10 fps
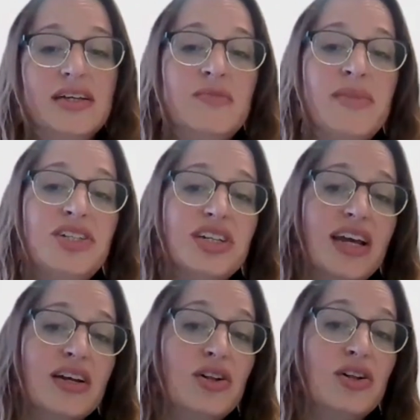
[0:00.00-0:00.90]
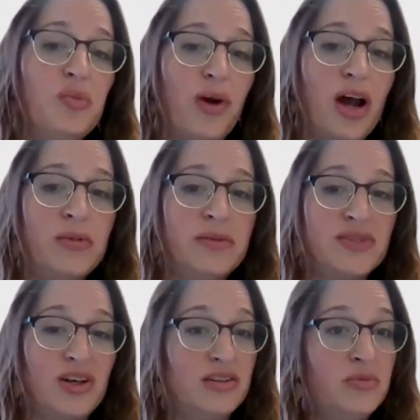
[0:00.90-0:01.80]
dementia can include
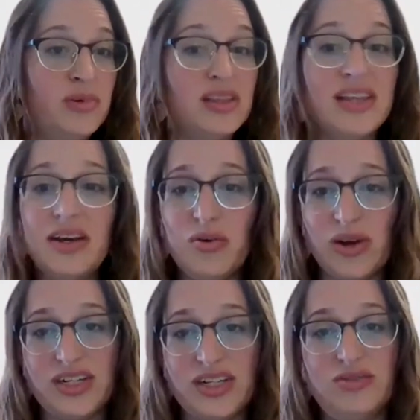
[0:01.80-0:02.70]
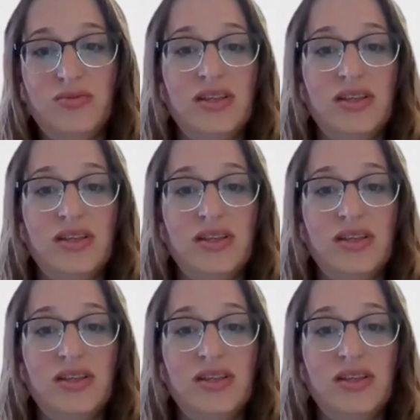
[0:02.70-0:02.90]
problems also with language,